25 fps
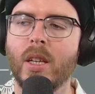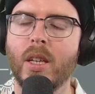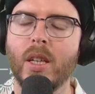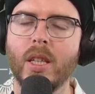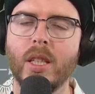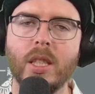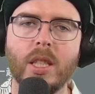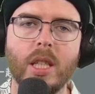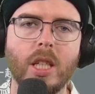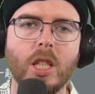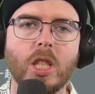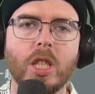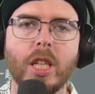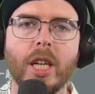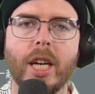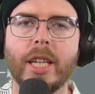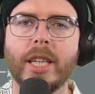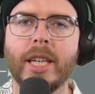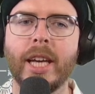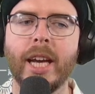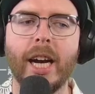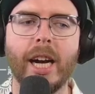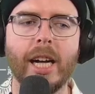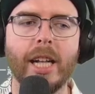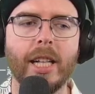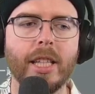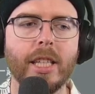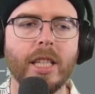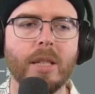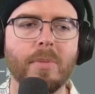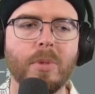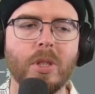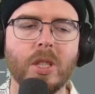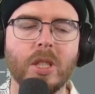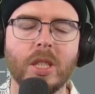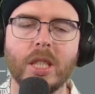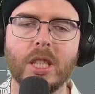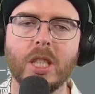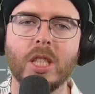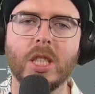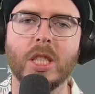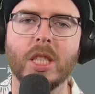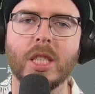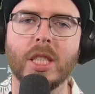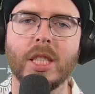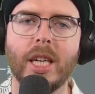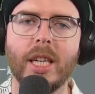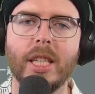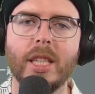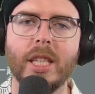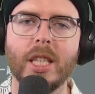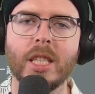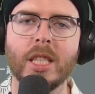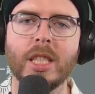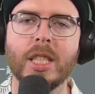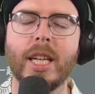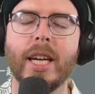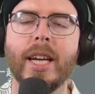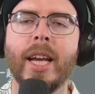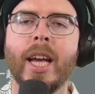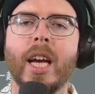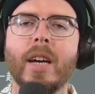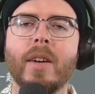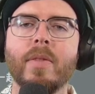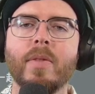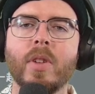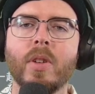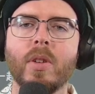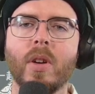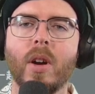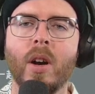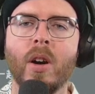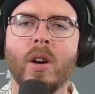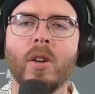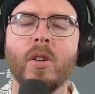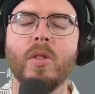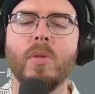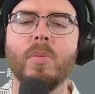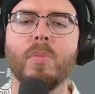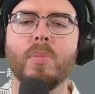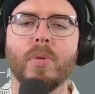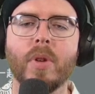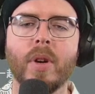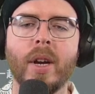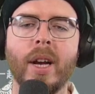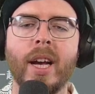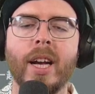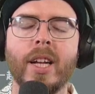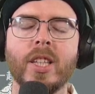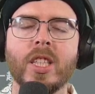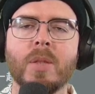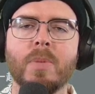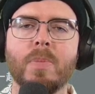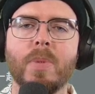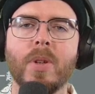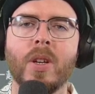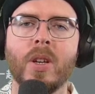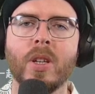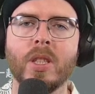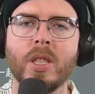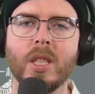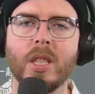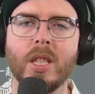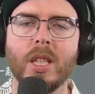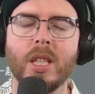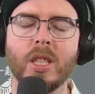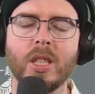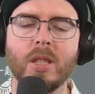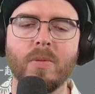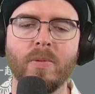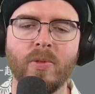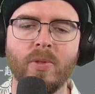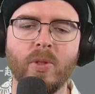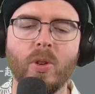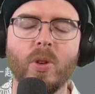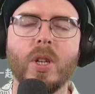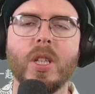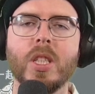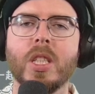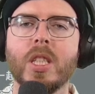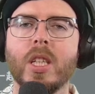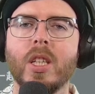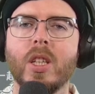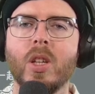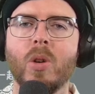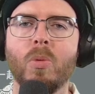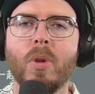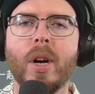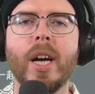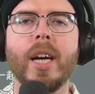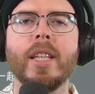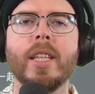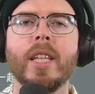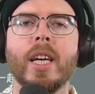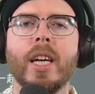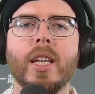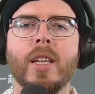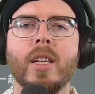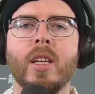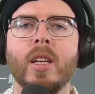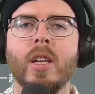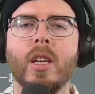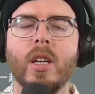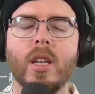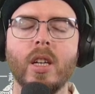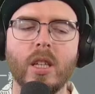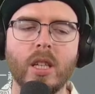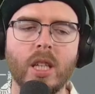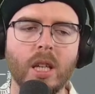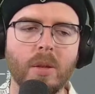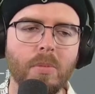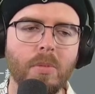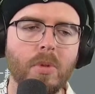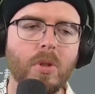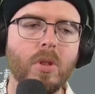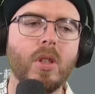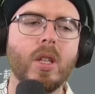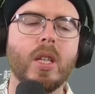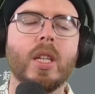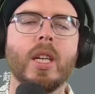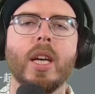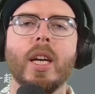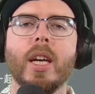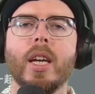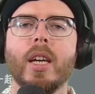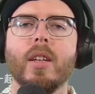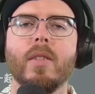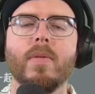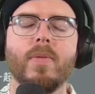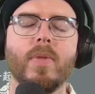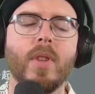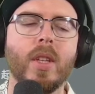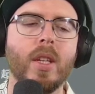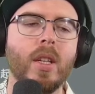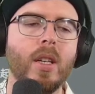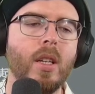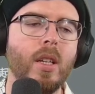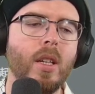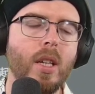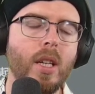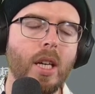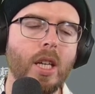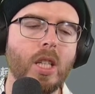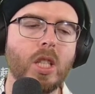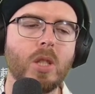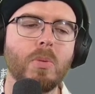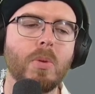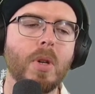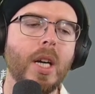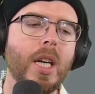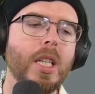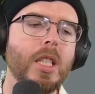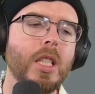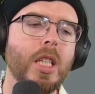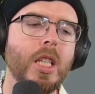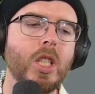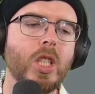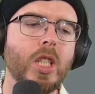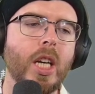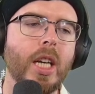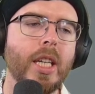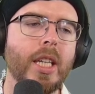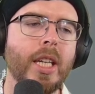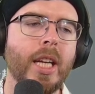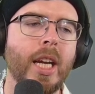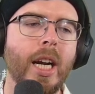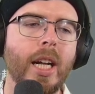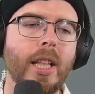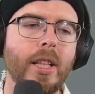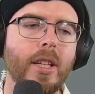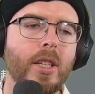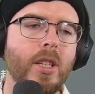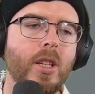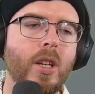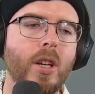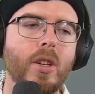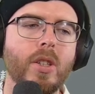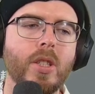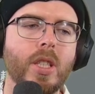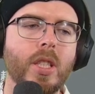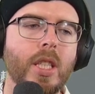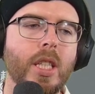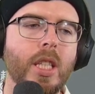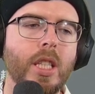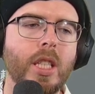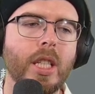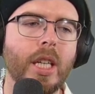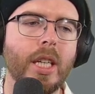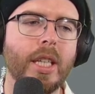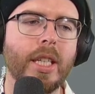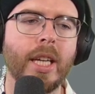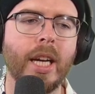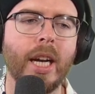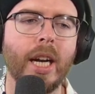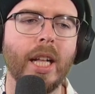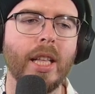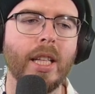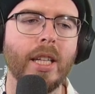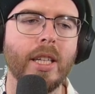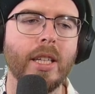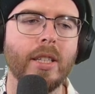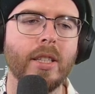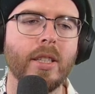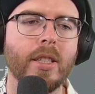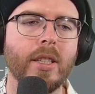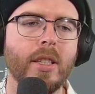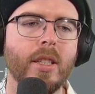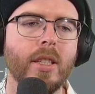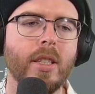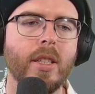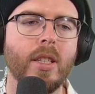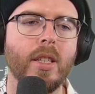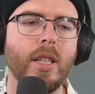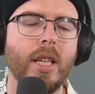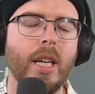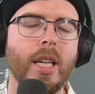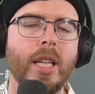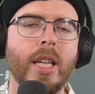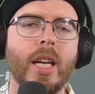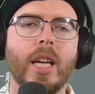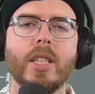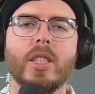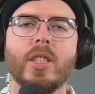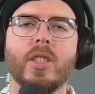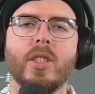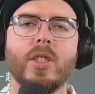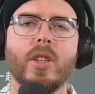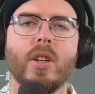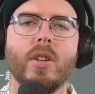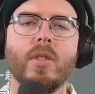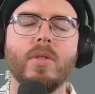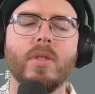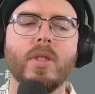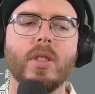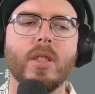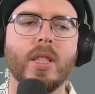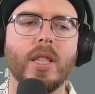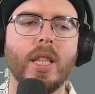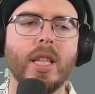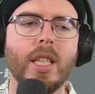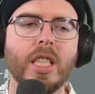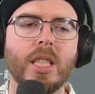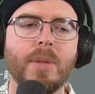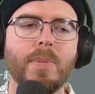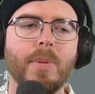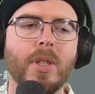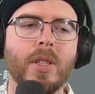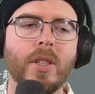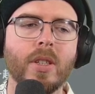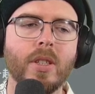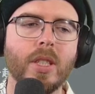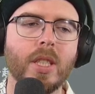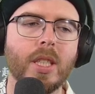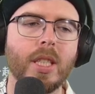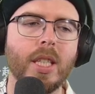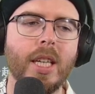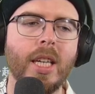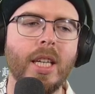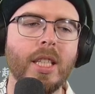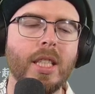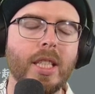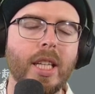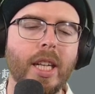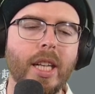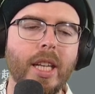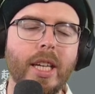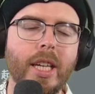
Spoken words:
DJ Khaled, musicians like this, they have their own brands because of the voice and the way they communicate. It's why DJ Khaled goes DJ Khaled and has his own things, because it's